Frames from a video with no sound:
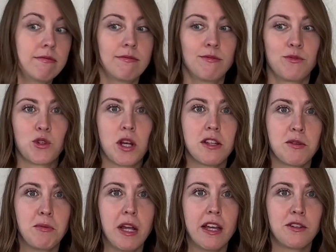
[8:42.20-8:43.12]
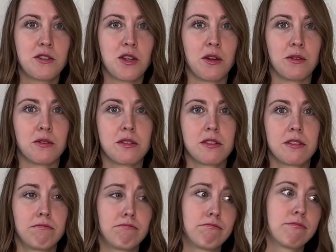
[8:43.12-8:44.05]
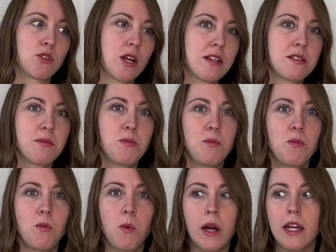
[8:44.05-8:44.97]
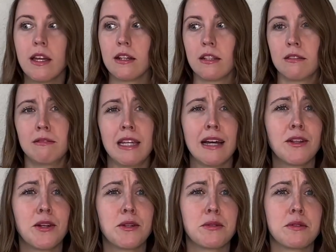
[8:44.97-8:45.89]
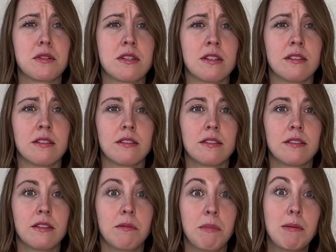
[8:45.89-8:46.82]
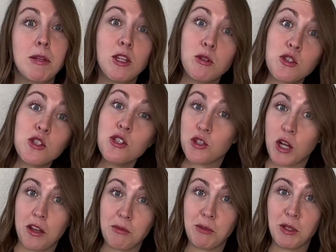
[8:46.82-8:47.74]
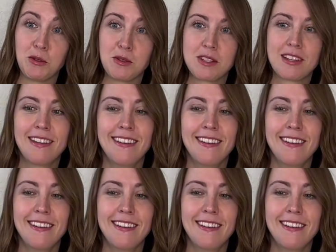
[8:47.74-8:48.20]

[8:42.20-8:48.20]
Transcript: Try some lighter tones. Try some white and yellows, and maybe you should try the blues.